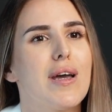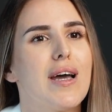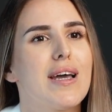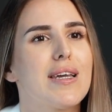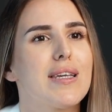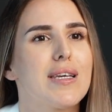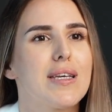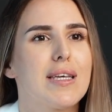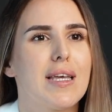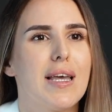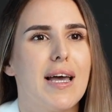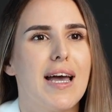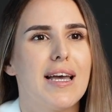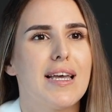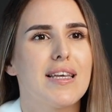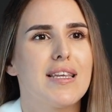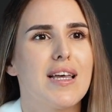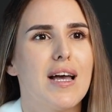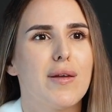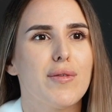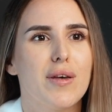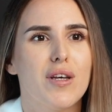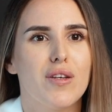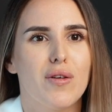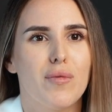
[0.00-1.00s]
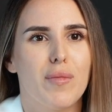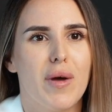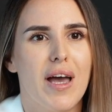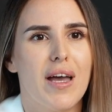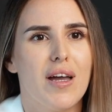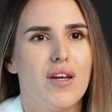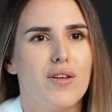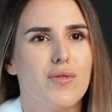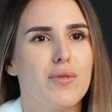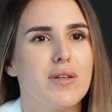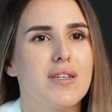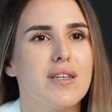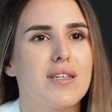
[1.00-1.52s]
And anytime there's a
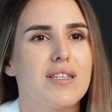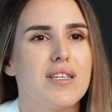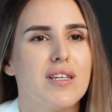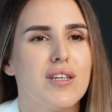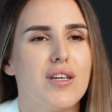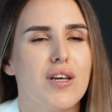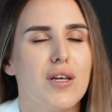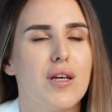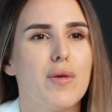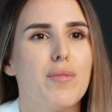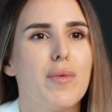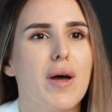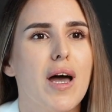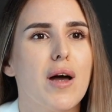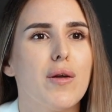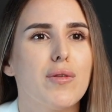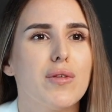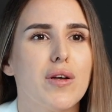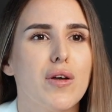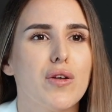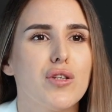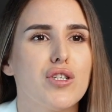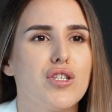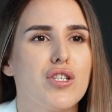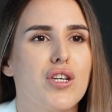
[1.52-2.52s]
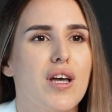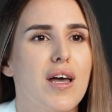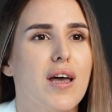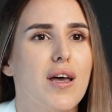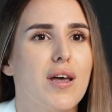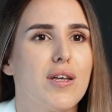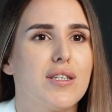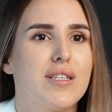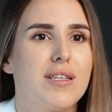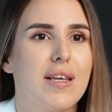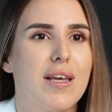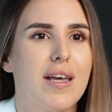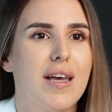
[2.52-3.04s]
management decision about those
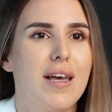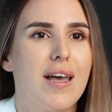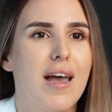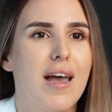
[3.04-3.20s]
shares, you